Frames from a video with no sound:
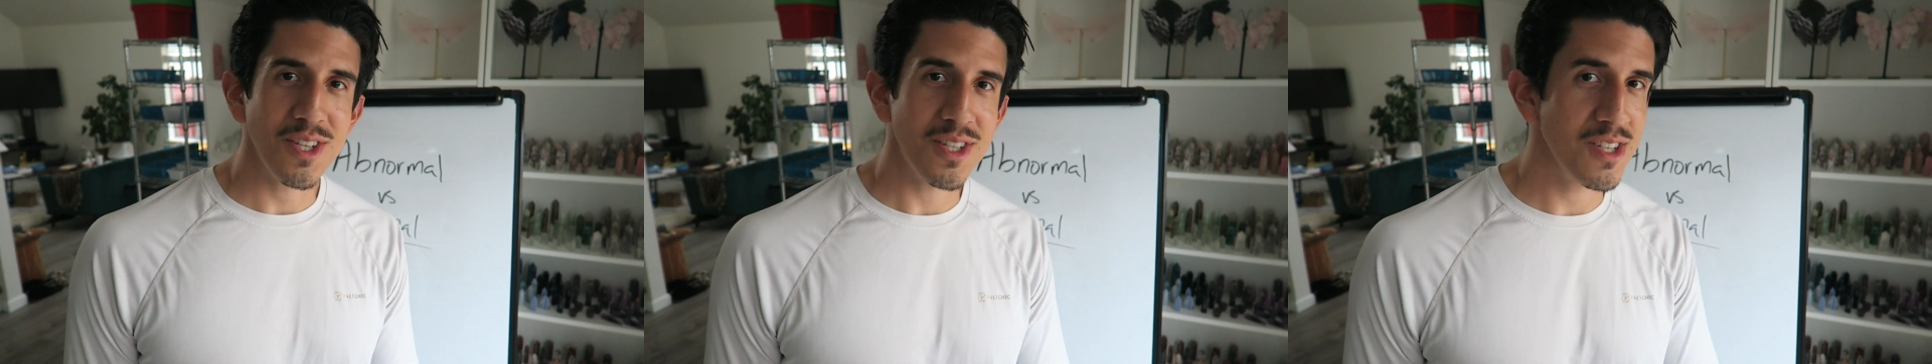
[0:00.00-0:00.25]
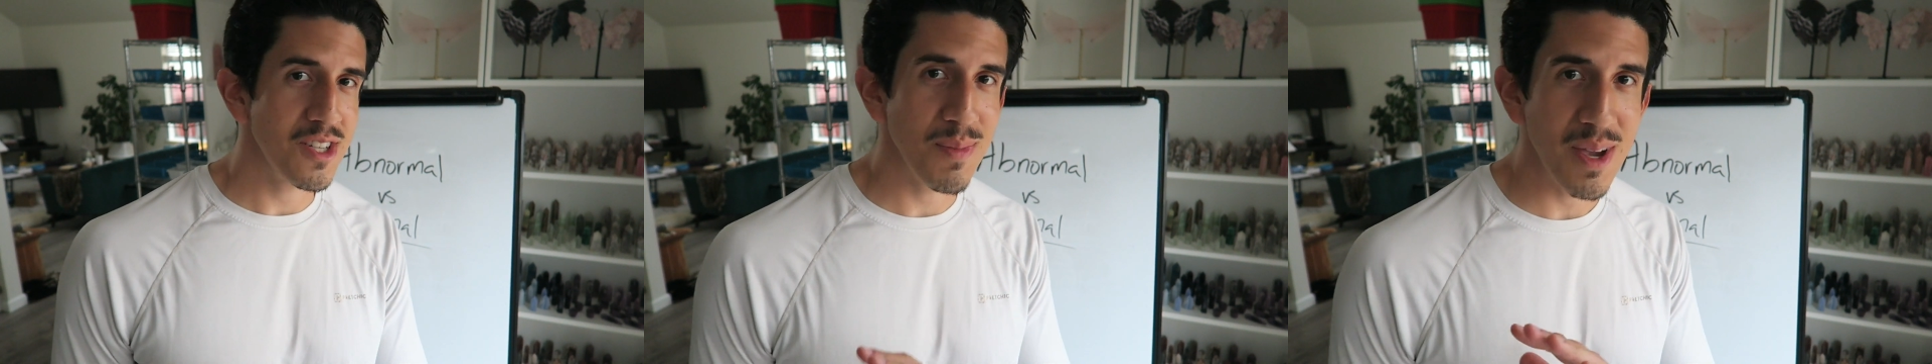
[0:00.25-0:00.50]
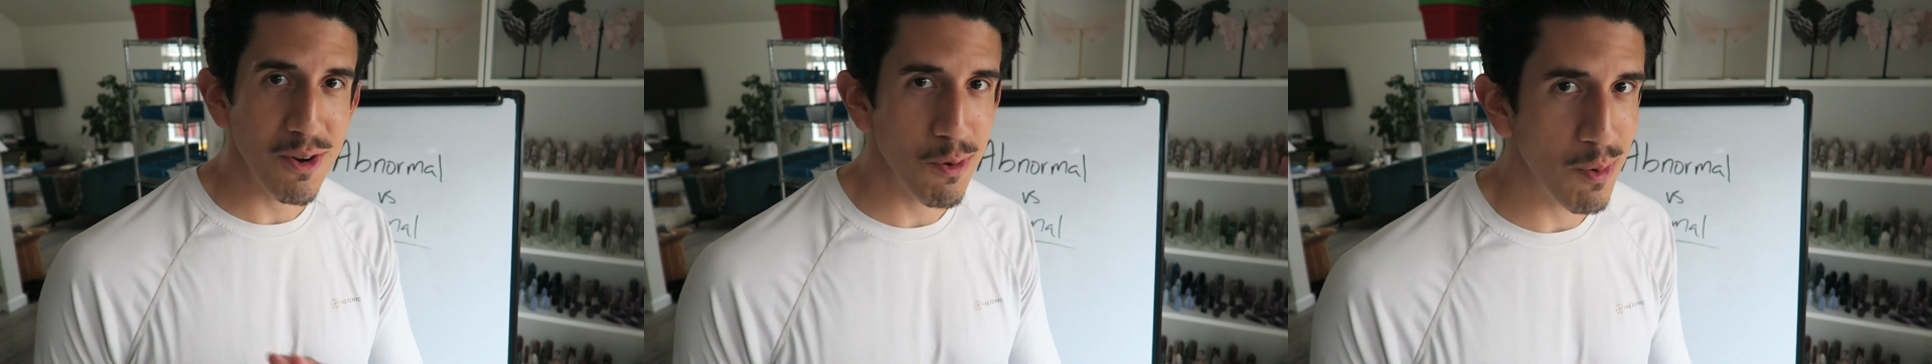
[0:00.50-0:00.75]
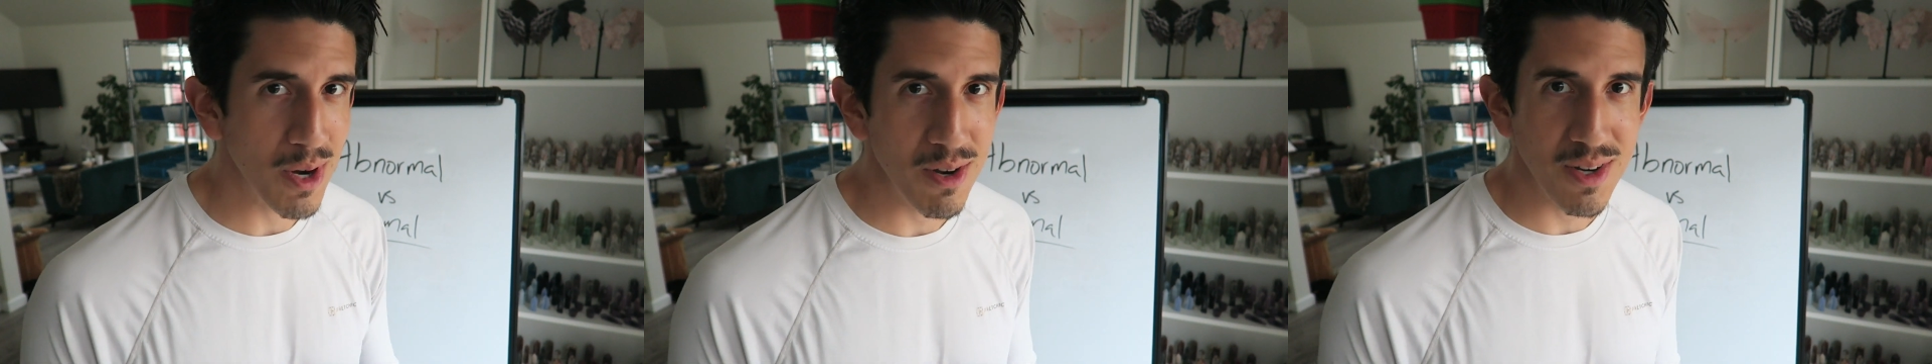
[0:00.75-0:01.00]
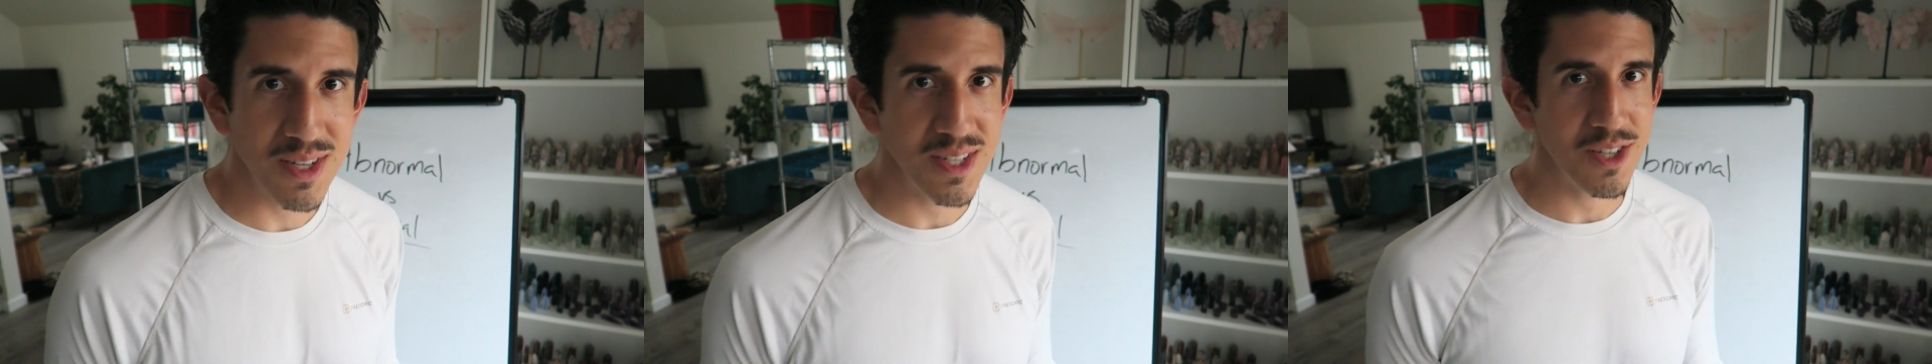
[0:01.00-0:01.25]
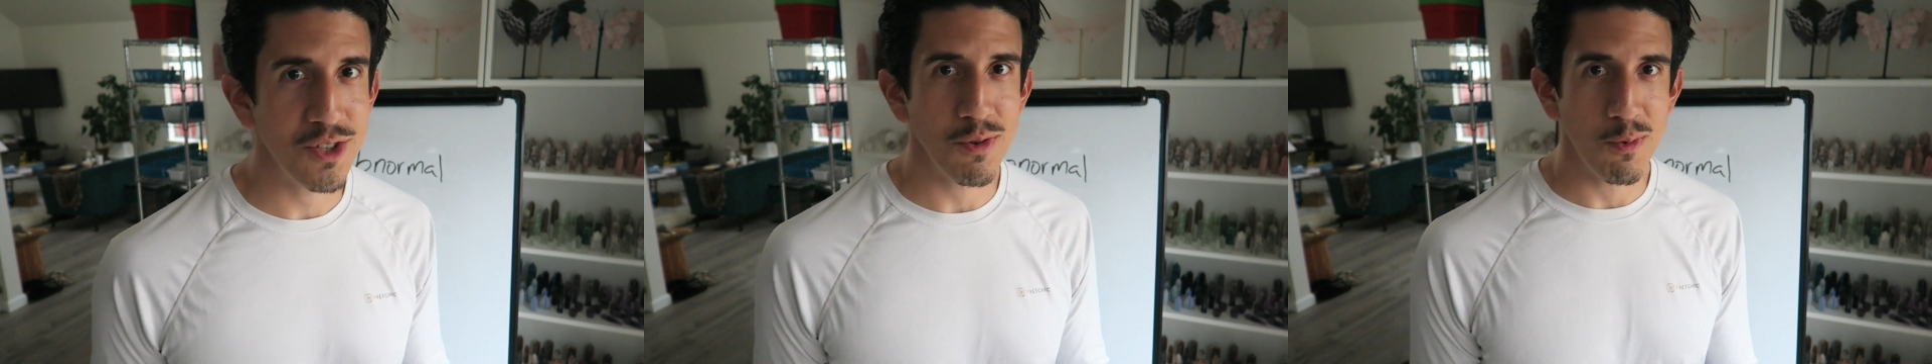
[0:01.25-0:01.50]
it doesn't matter where it is
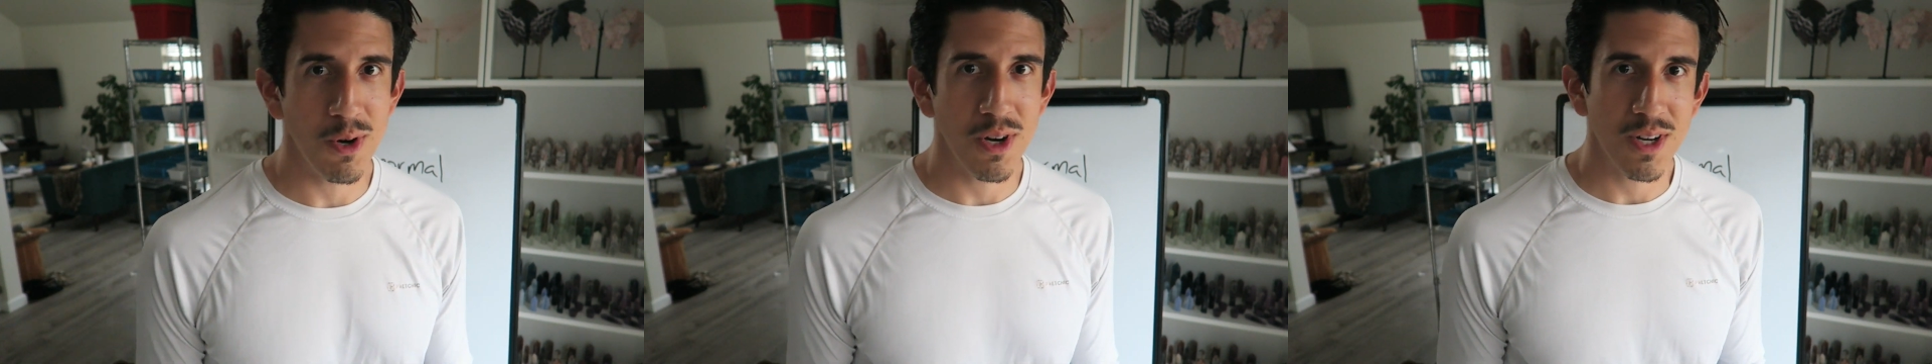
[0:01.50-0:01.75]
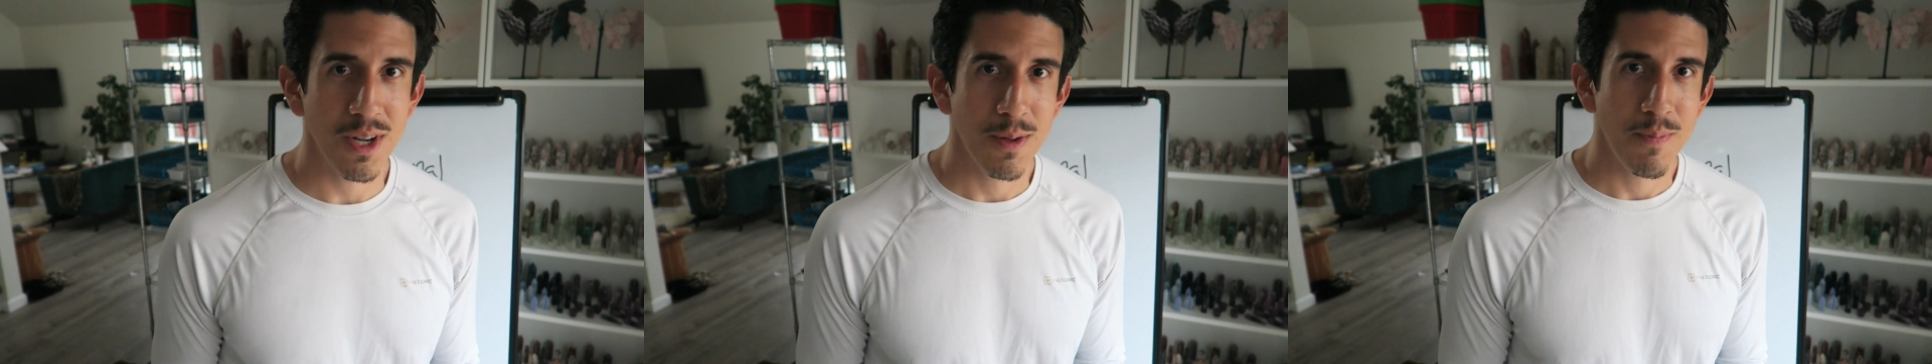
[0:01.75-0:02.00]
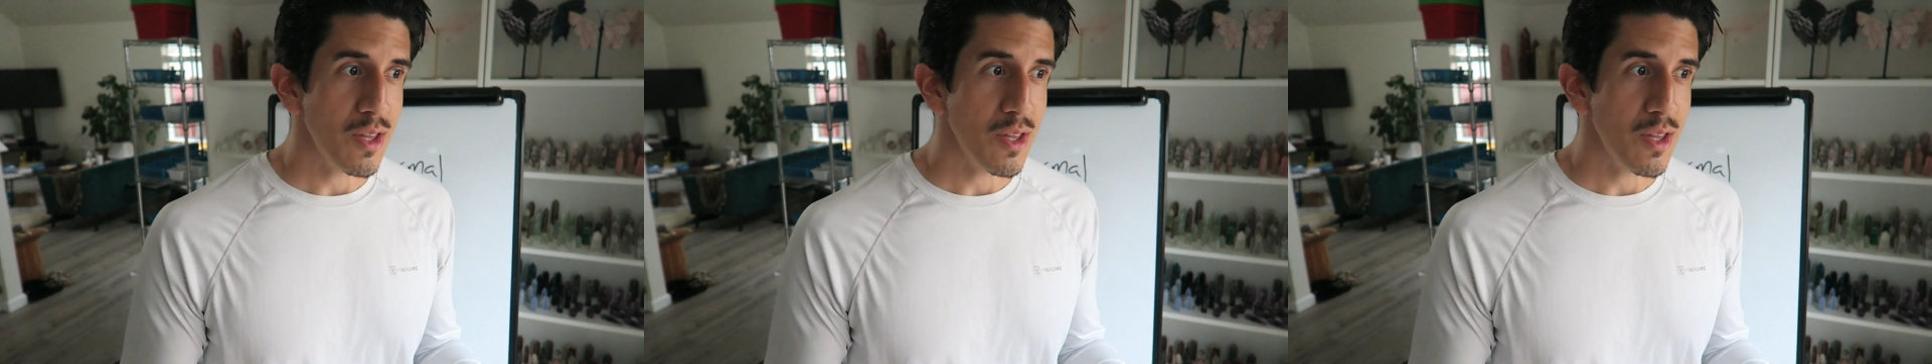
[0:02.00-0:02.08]
that you work.